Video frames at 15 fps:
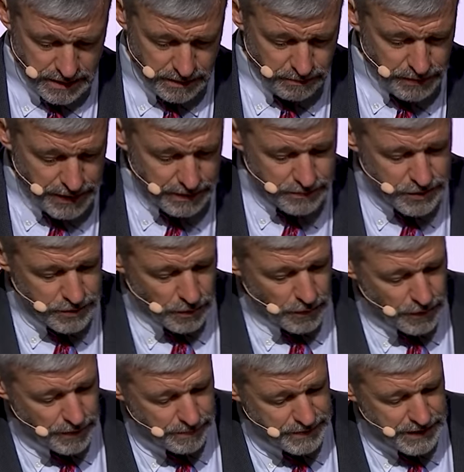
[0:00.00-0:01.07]
Be
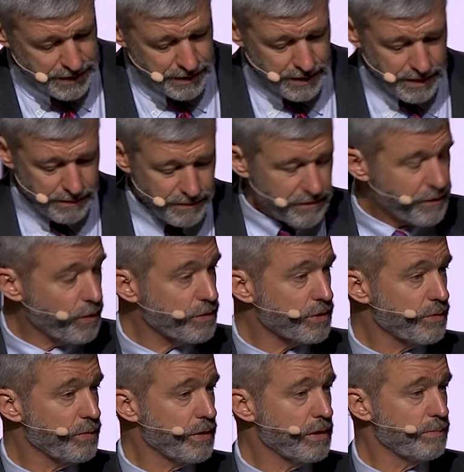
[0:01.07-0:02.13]
absorbed in them. Of course,
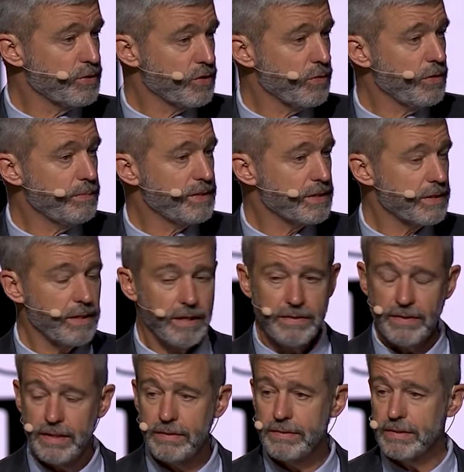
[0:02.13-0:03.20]
the word absorbed is not
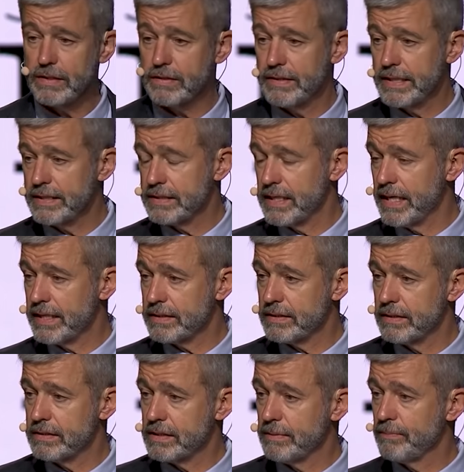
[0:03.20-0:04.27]
there in the Greek text,
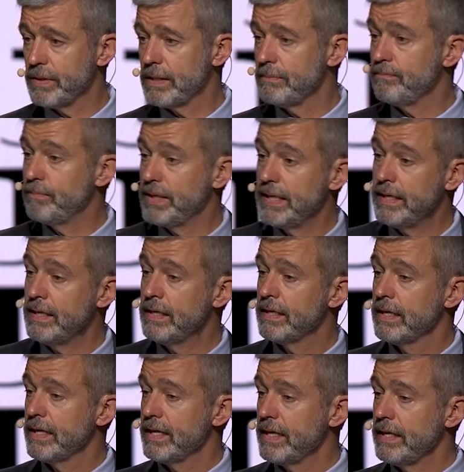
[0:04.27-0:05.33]
it's simply
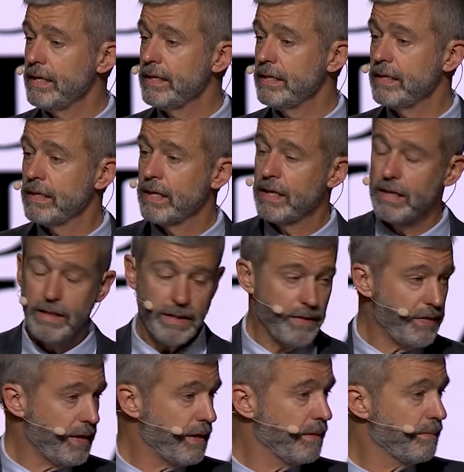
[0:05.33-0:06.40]
be in
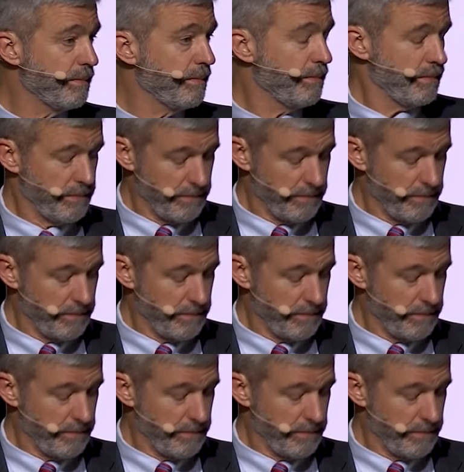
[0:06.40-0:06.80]
them.